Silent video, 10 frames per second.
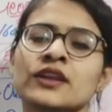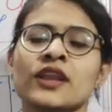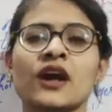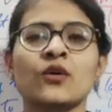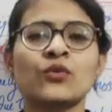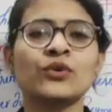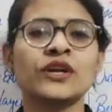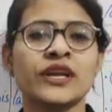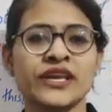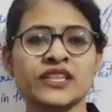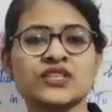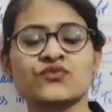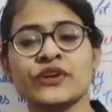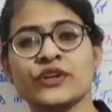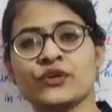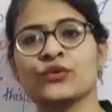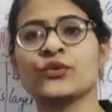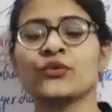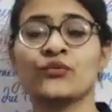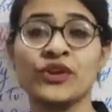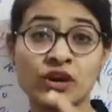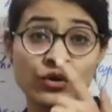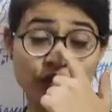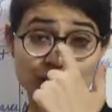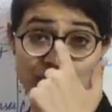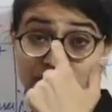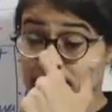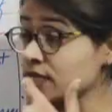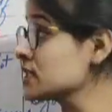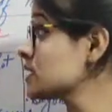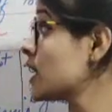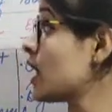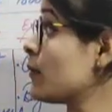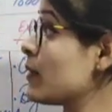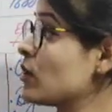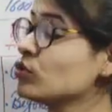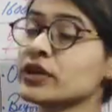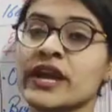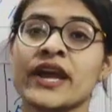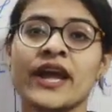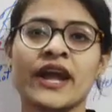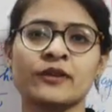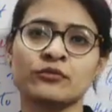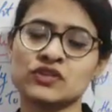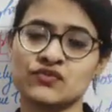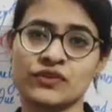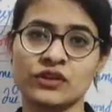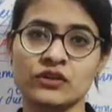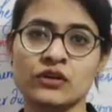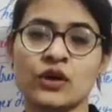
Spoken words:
Now in this video we are going to discuss about atmosphere.